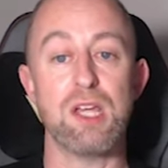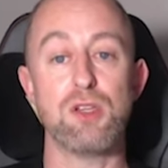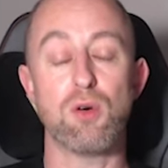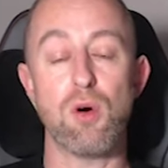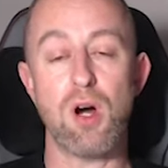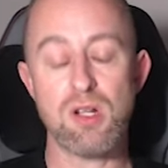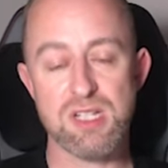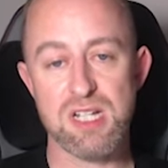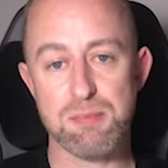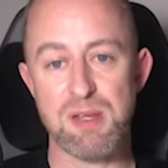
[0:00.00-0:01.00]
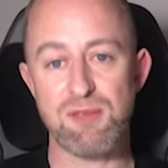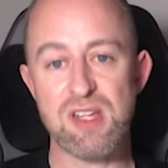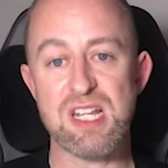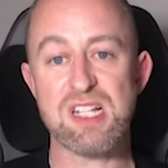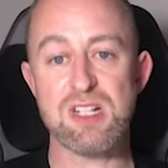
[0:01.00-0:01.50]
Your RTSP
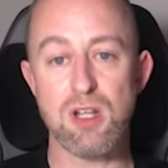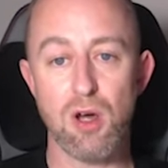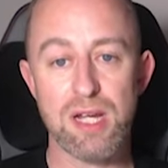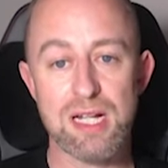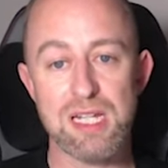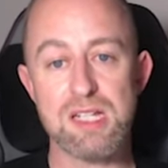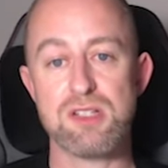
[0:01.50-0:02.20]
feed is likely